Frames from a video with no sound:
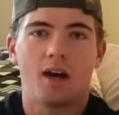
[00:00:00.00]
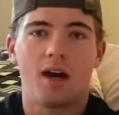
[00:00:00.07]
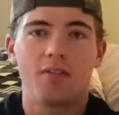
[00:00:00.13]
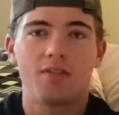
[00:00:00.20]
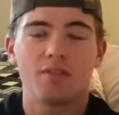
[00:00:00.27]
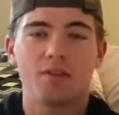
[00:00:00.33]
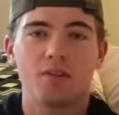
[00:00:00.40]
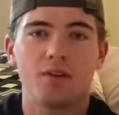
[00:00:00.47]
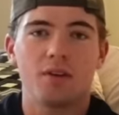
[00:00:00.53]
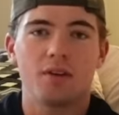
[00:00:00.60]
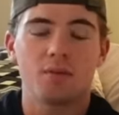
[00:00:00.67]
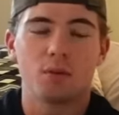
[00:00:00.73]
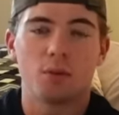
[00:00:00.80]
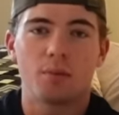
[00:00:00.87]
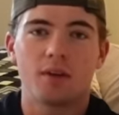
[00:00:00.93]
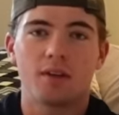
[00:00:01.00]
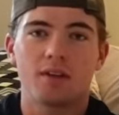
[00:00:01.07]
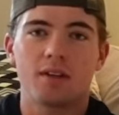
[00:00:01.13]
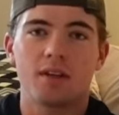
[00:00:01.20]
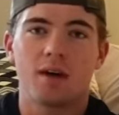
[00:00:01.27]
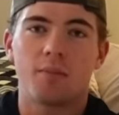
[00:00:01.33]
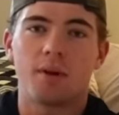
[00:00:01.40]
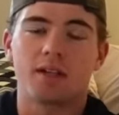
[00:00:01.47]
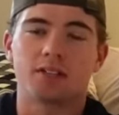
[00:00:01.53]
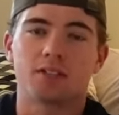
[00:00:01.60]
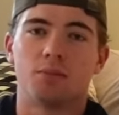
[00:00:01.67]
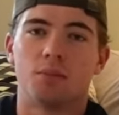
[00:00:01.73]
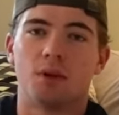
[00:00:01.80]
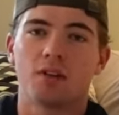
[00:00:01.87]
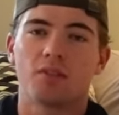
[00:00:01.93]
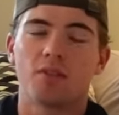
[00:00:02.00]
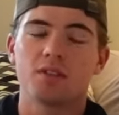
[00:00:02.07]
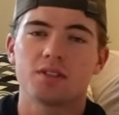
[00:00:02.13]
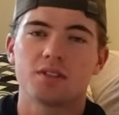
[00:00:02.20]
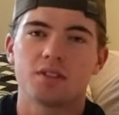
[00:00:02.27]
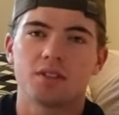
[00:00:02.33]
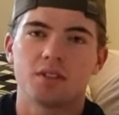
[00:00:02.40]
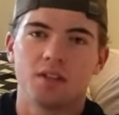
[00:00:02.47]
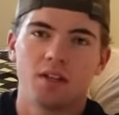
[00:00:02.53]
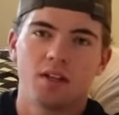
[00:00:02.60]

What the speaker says: After the mobility, I'll make some breakfast.